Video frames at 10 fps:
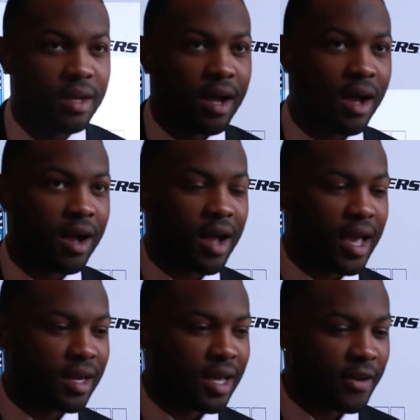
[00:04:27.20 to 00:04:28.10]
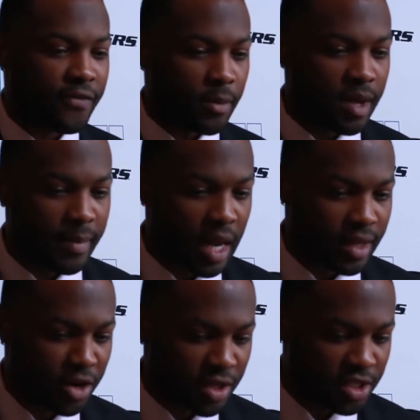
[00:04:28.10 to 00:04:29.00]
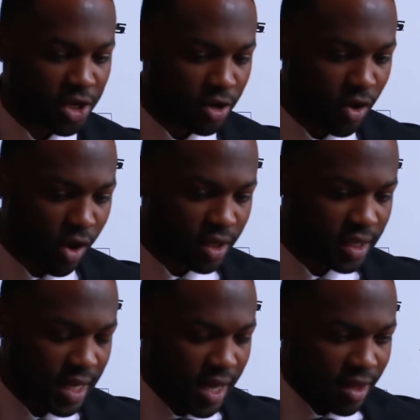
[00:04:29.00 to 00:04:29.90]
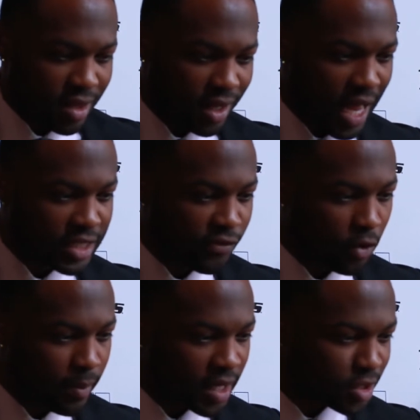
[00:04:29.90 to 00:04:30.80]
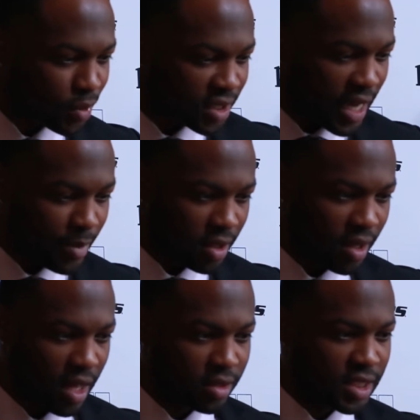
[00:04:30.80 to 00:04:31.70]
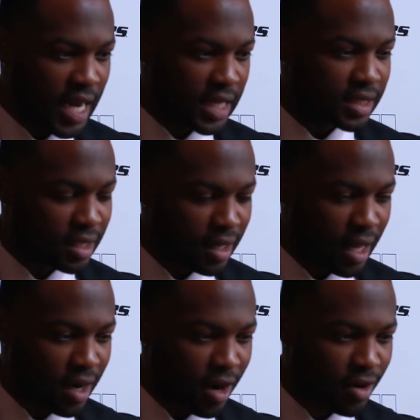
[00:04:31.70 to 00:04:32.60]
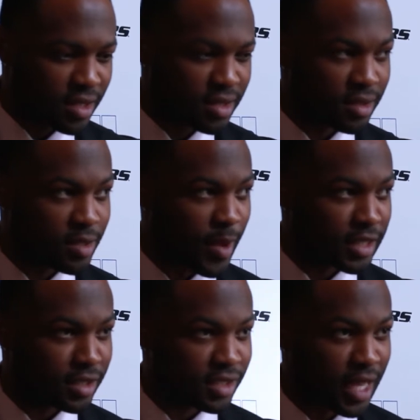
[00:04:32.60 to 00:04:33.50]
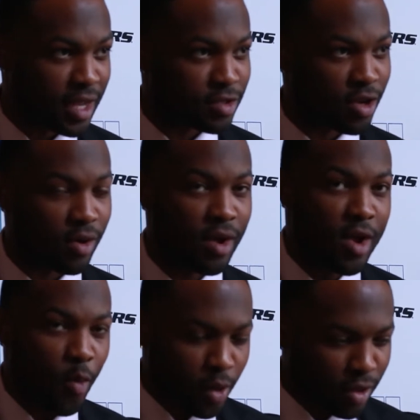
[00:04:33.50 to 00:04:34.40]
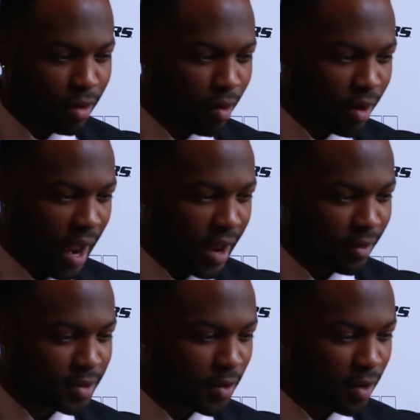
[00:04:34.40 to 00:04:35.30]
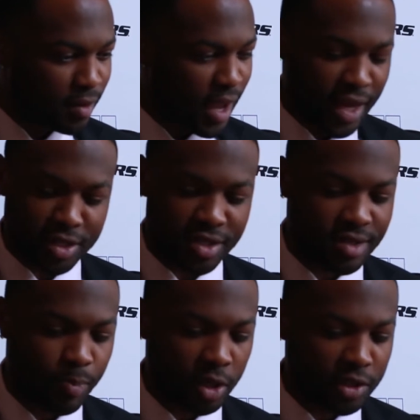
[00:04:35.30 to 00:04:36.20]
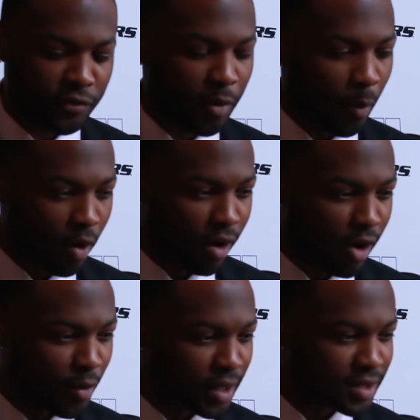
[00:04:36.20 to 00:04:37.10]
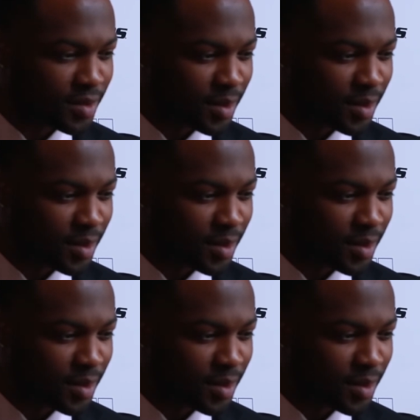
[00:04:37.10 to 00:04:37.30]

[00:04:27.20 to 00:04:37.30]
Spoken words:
And I got a film coming out later this year called The Last Full Measure with Samuel L. Jackson and Ed Harris and Sebastian Stan. So we're doing okay. Just pushing for more always.